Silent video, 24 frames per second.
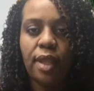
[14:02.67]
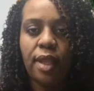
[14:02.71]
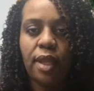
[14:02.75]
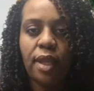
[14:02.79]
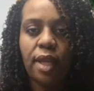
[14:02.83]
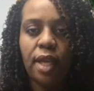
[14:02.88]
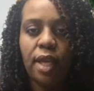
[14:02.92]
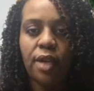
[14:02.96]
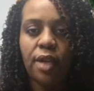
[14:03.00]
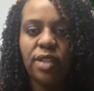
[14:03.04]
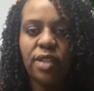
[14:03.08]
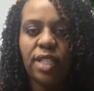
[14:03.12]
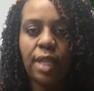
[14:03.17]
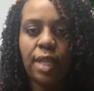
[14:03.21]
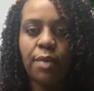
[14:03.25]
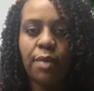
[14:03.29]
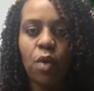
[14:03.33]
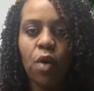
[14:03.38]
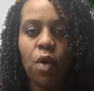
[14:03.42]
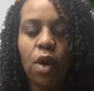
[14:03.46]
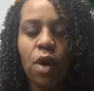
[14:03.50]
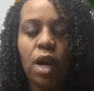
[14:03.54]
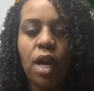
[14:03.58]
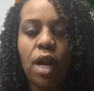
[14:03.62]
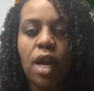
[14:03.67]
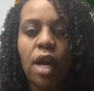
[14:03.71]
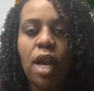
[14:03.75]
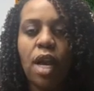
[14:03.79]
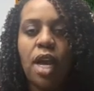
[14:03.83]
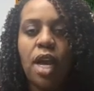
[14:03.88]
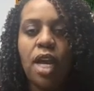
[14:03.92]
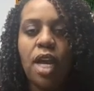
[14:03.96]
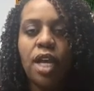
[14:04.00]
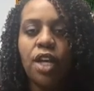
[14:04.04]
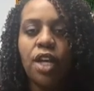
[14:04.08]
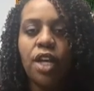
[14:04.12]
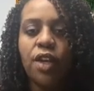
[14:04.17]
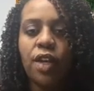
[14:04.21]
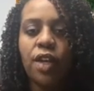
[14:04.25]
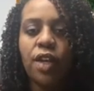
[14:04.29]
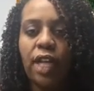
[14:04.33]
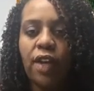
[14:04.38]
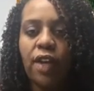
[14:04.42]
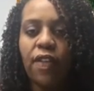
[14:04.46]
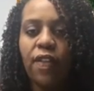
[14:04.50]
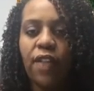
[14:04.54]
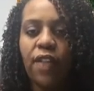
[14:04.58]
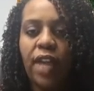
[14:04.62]
It'll say more. You click
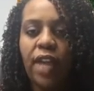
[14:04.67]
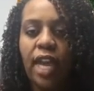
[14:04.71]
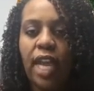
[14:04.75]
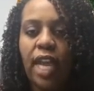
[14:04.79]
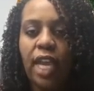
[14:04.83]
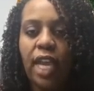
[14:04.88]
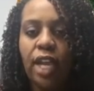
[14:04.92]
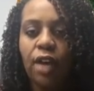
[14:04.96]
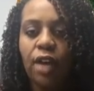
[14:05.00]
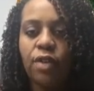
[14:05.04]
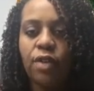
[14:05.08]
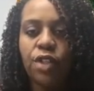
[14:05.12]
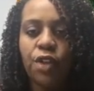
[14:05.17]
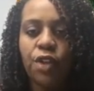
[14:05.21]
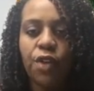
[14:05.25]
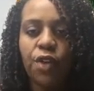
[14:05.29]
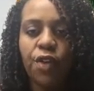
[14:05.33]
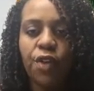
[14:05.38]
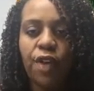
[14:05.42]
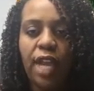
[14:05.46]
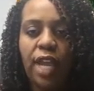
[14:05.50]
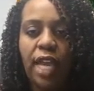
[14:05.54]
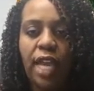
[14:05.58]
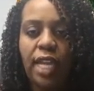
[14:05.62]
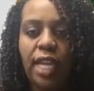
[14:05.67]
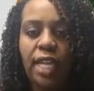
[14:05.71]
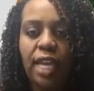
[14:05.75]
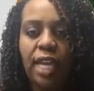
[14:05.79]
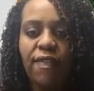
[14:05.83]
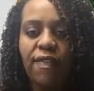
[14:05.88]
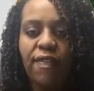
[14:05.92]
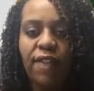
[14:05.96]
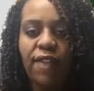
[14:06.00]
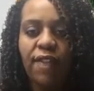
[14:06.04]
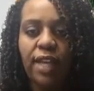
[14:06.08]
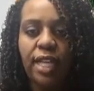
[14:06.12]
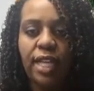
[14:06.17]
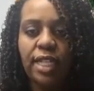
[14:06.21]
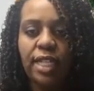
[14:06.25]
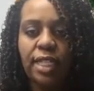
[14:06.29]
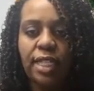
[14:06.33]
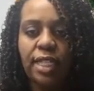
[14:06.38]
on that and go to create event.